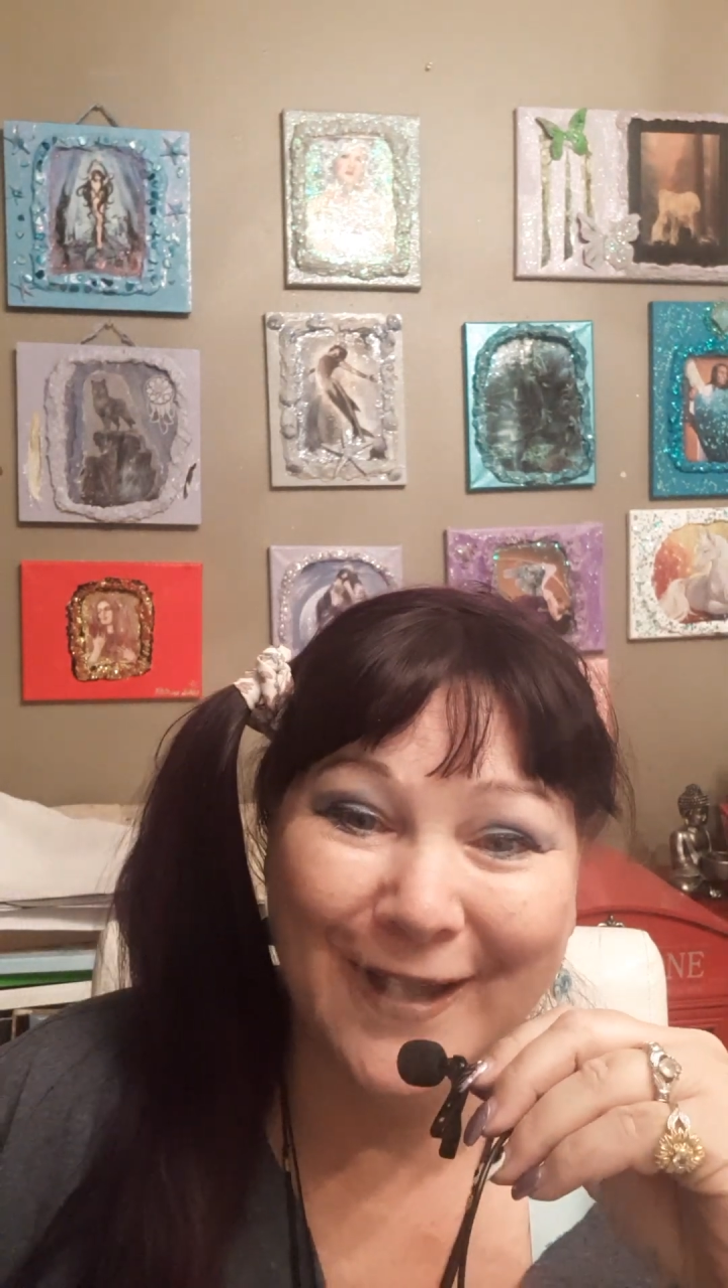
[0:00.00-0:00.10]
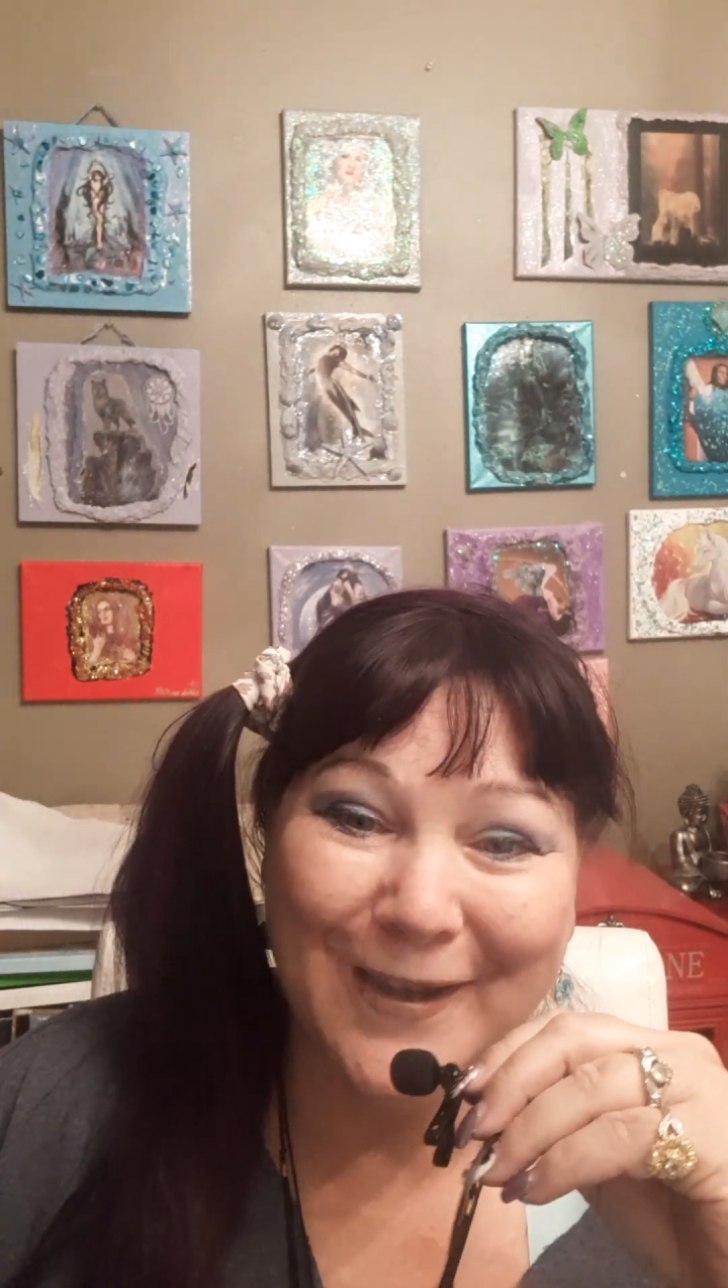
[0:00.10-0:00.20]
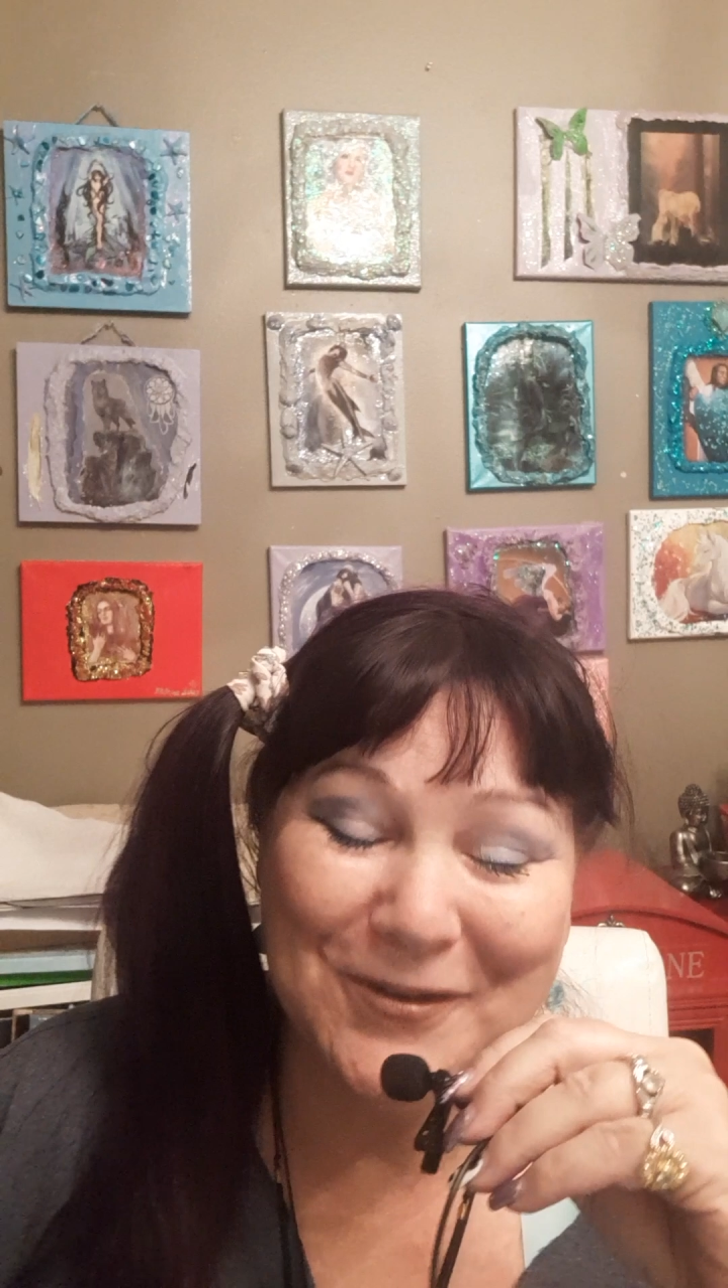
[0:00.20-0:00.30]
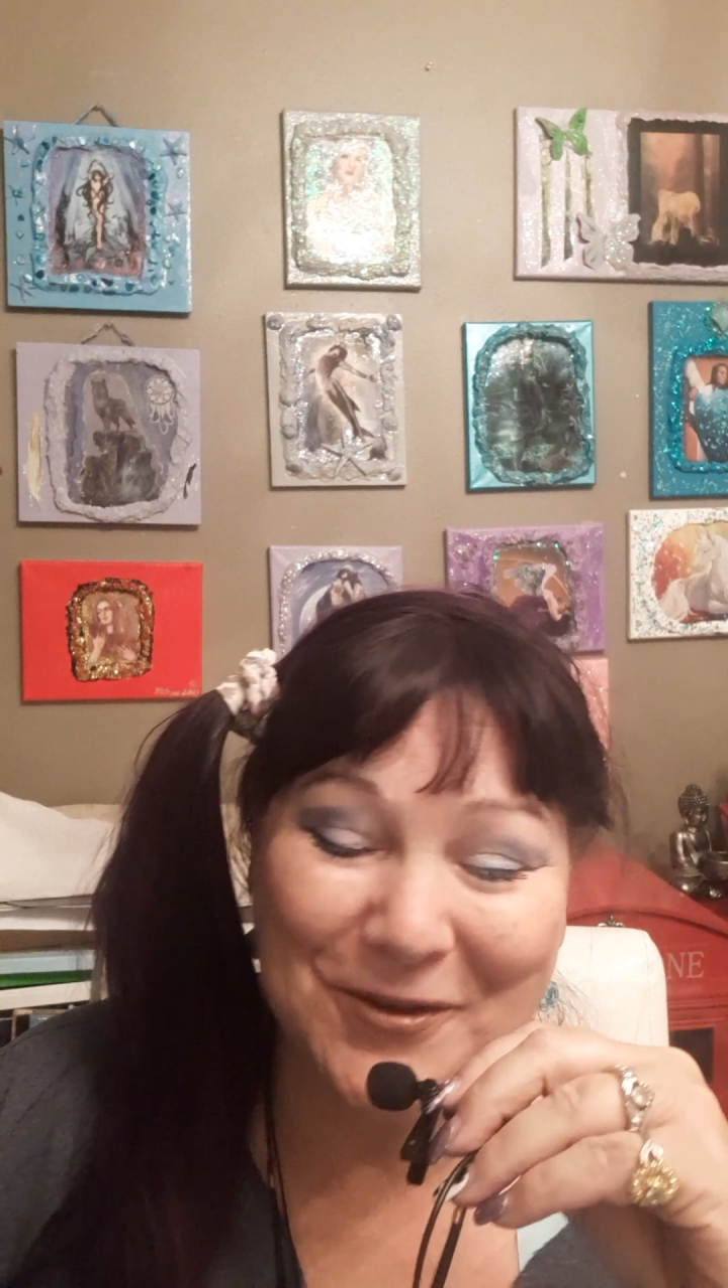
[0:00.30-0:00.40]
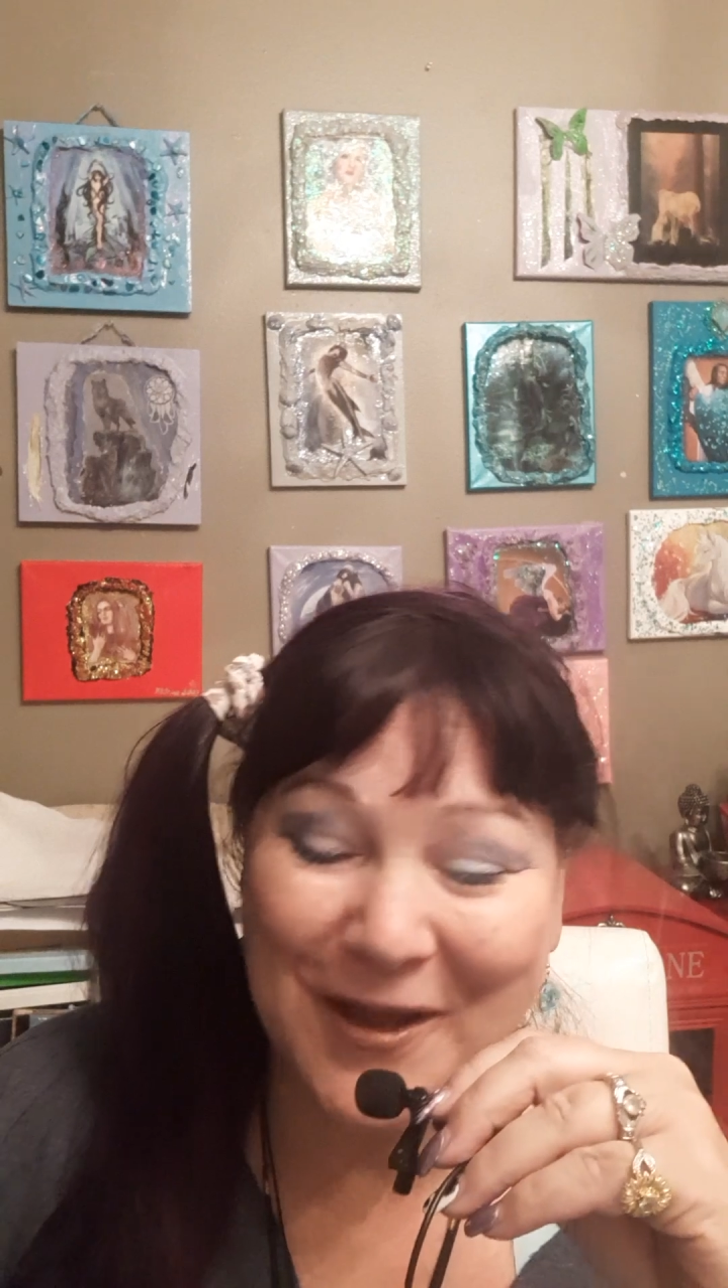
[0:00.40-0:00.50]

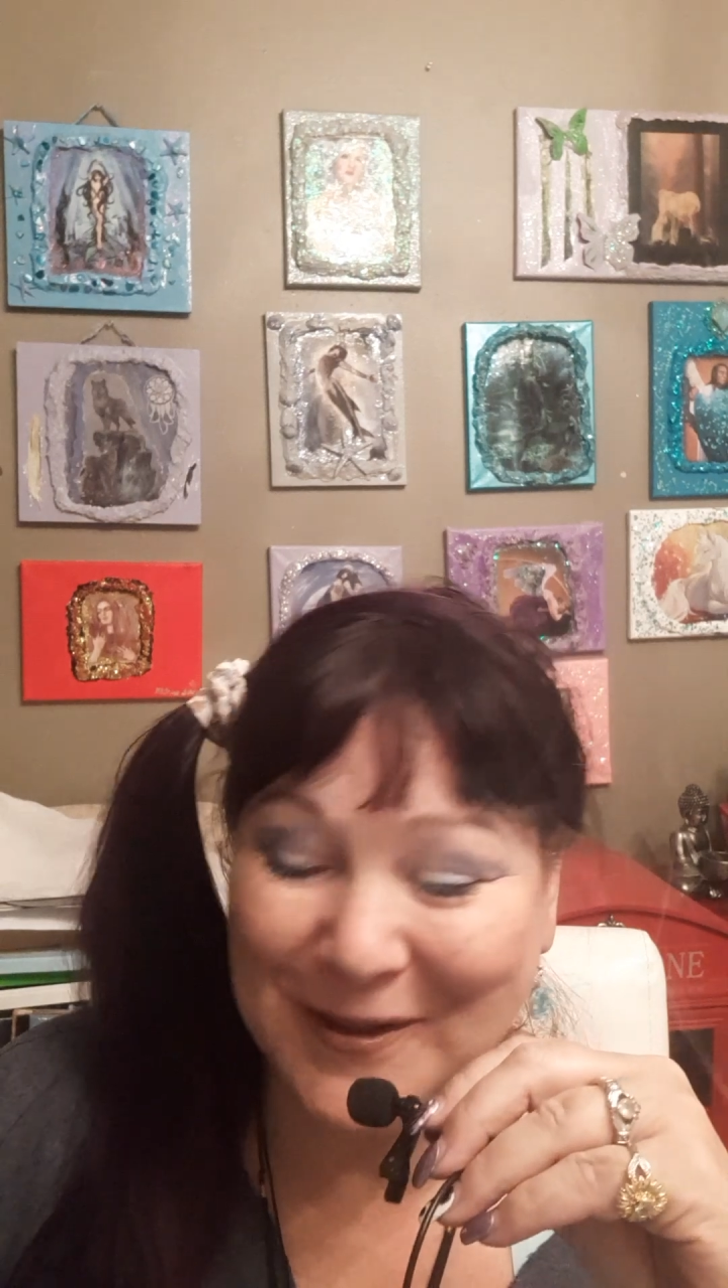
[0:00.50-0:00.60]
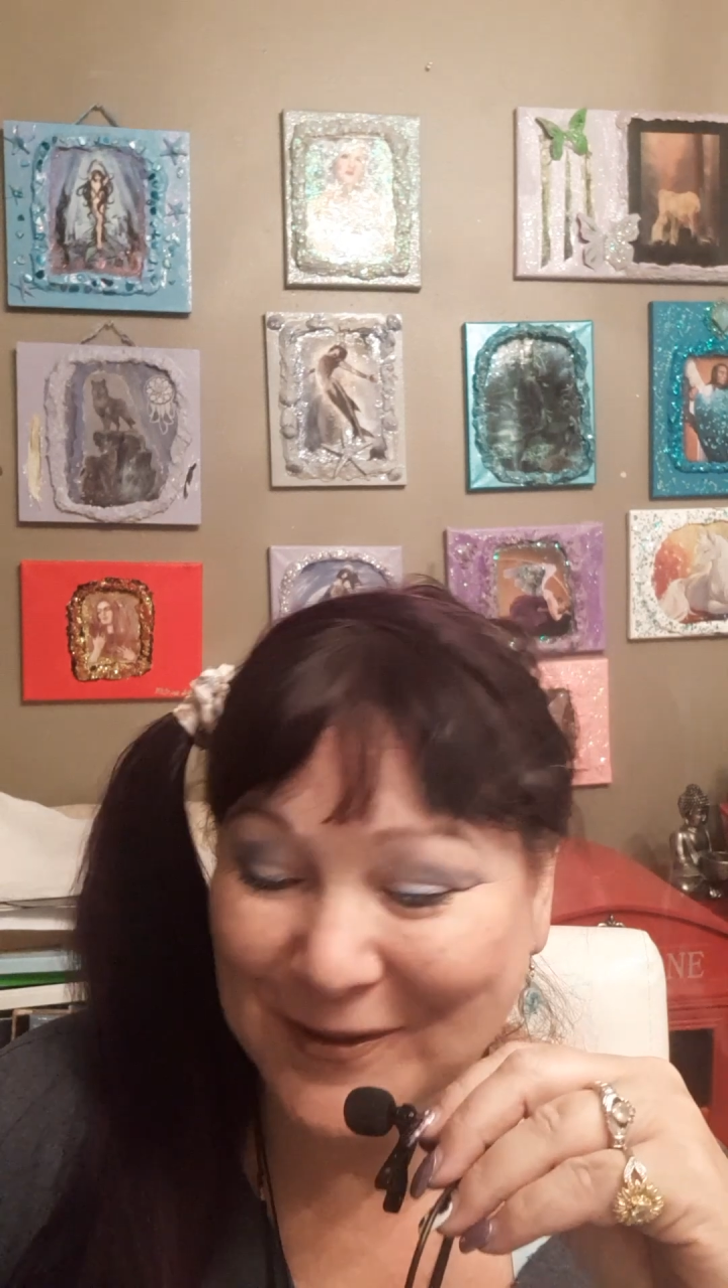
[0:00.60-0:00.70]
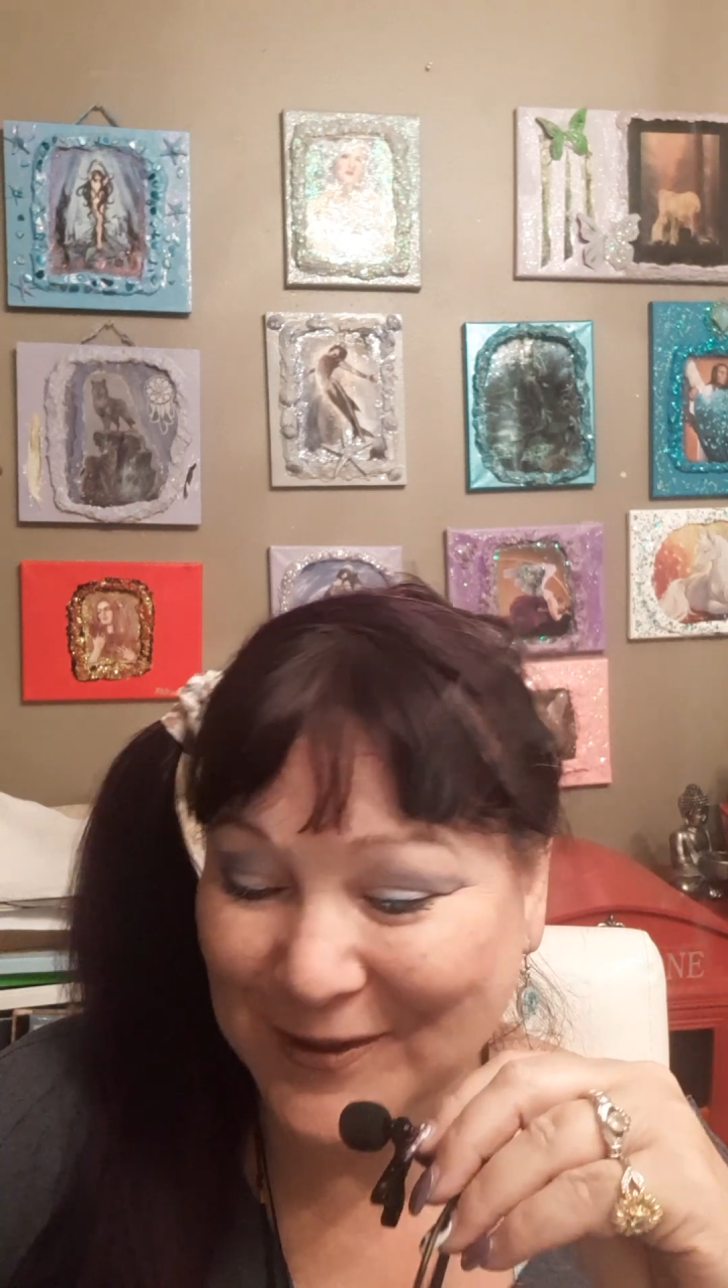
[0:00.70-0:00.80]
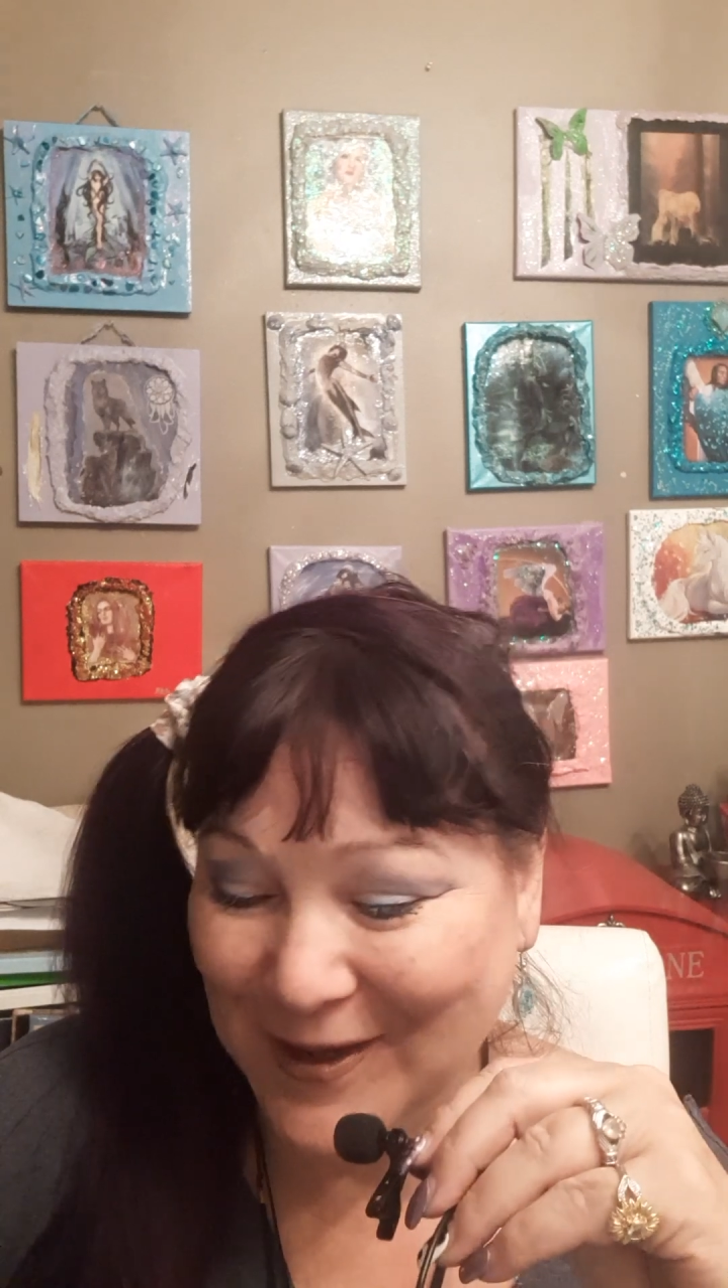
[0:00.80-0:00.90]
I know that little